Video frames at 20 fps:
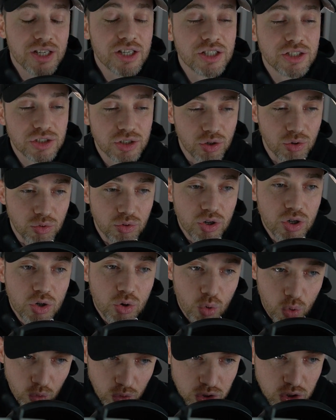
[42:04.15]
So
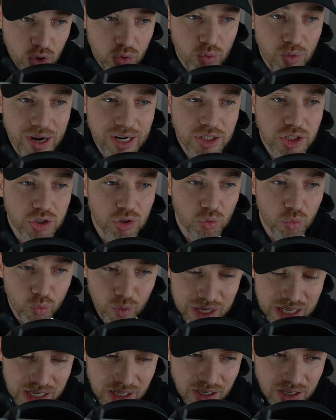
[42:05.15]
course correct your
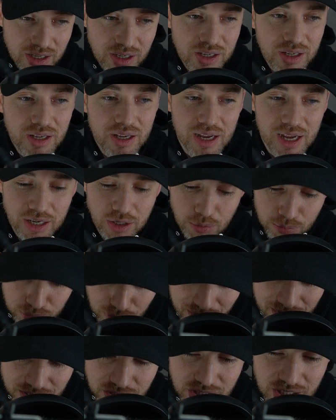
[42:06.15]
week and your
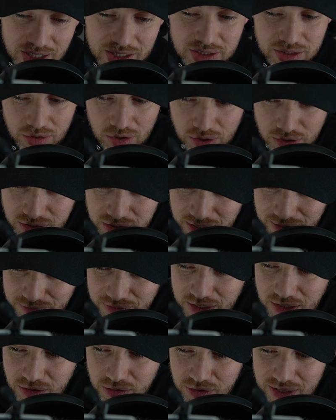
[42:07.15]
projects and all the stuff
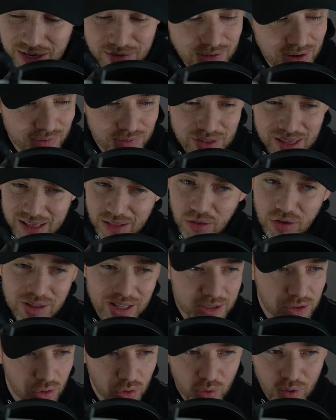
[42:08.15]
that you're, even if they look
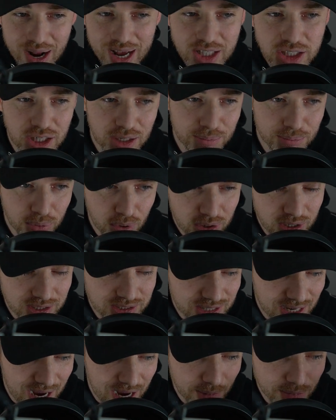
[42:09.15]
like they're crashing and burning,
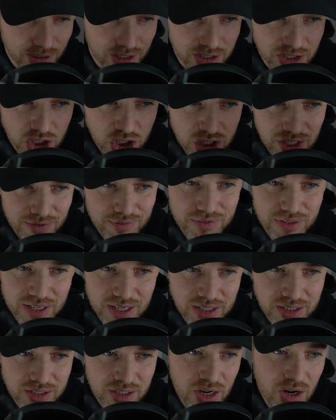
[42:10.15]
say, I'm gonna shift
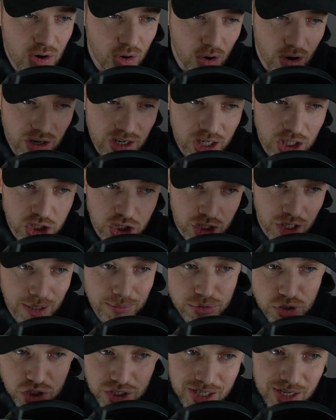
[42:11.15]
this, or I'm gonna
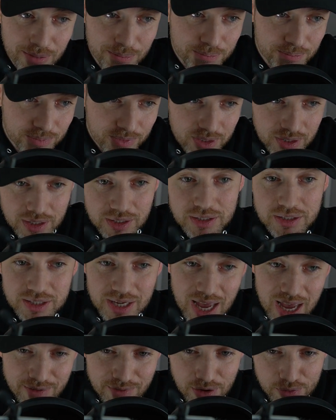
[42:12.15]
jump ship and
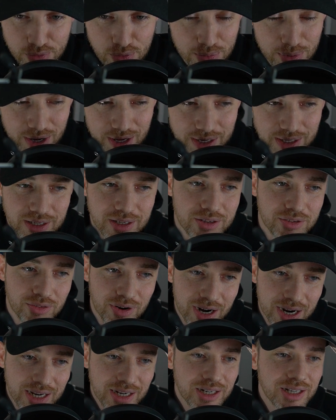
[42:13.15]
save everybody,
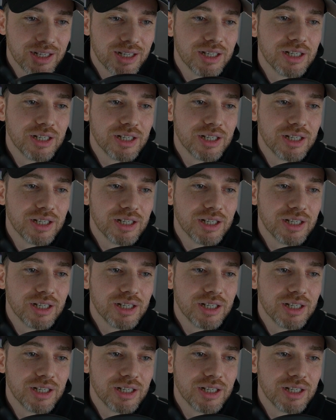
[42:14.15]
right?